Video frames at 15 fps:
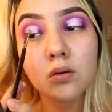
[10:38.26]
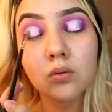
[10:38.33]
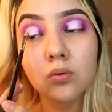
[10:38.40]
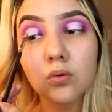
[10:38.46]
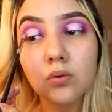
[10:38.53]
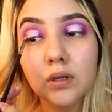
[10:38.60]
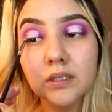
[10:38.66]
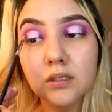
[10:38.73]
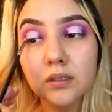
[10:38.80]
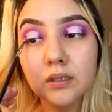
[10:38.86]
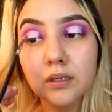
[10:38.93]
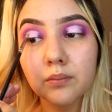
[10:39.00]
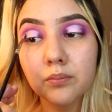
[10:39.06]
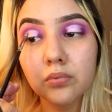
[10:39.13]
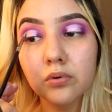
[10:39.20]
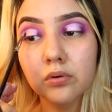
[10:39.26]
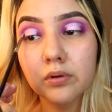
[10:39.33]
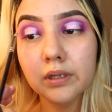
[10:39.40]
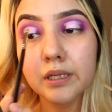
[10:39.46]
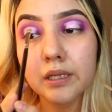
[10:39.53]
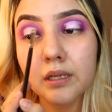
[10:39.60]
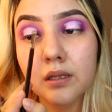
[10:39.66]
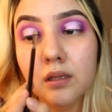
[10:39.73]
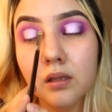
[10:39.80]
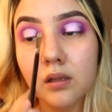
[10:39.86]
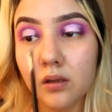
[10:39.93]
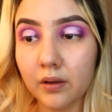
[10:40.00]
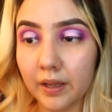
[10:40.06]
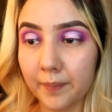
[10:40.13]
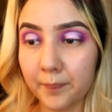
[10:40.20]
Ooh, that's looking pretty.
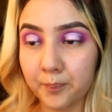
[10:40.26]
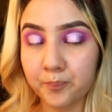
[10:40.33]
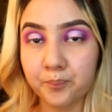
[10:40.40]
Okay,